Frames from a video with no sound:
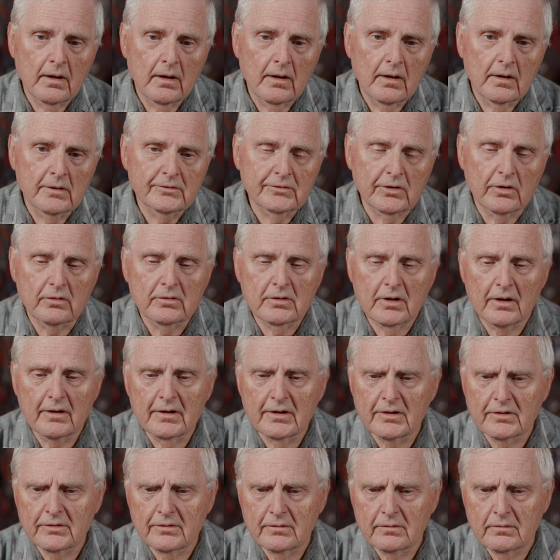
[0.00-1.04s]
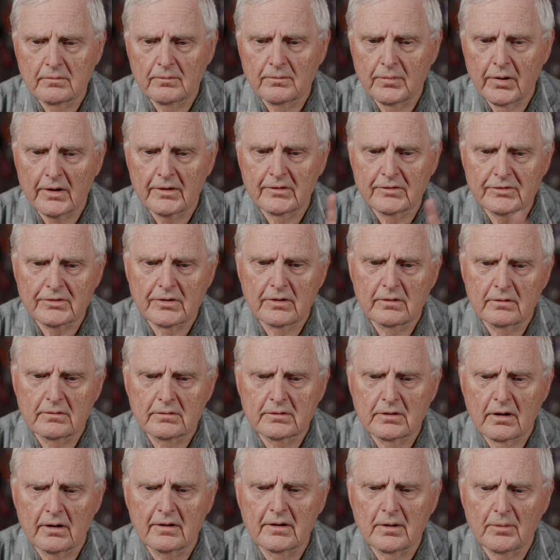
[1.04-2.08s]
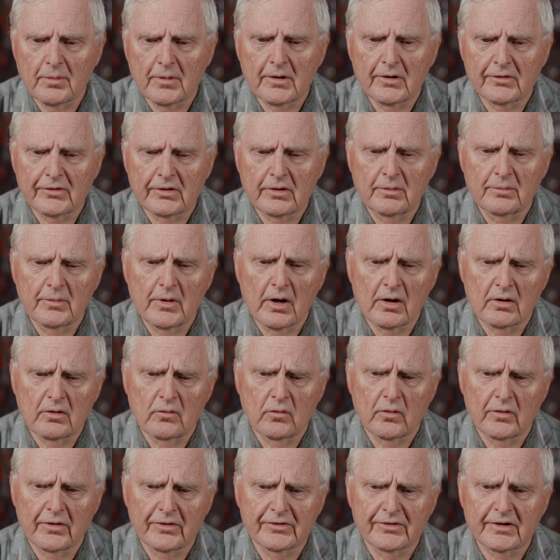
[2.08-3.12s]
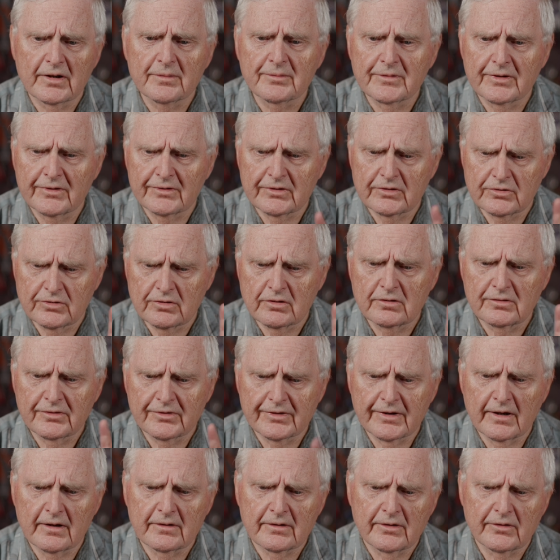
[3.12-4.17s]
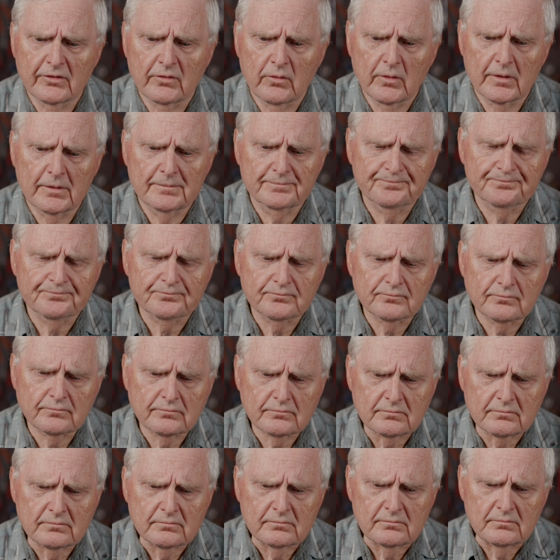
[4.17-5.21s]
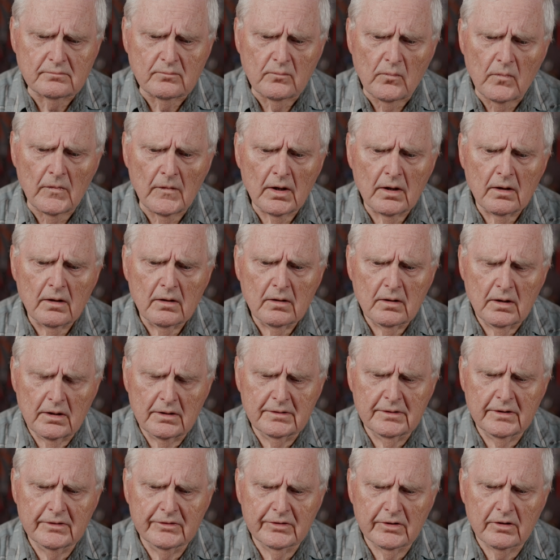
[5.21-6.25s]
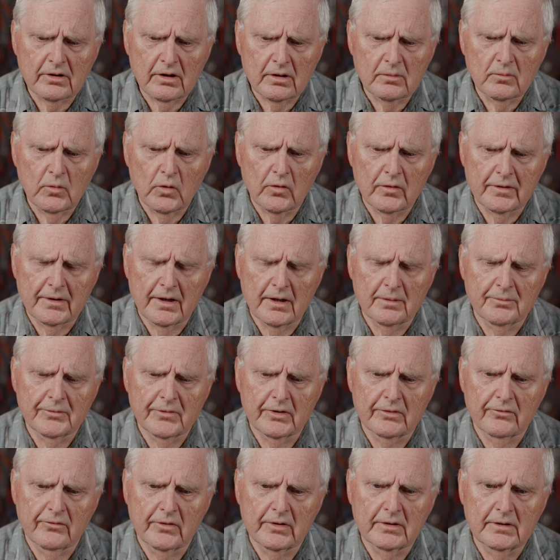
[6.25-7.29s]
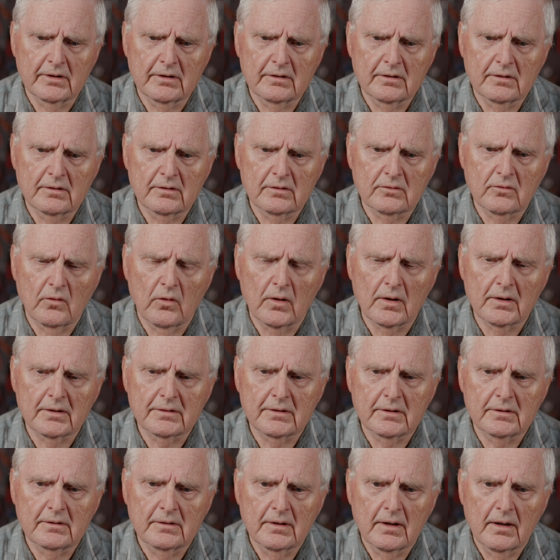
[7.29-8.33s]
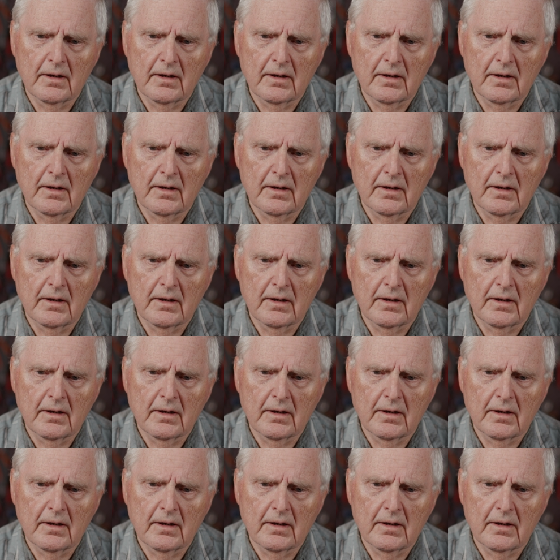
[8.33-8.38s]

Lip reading: So clarinet players in America won't accept this. It shouldn't sound this way. It needs a little more depth and ringing and quality.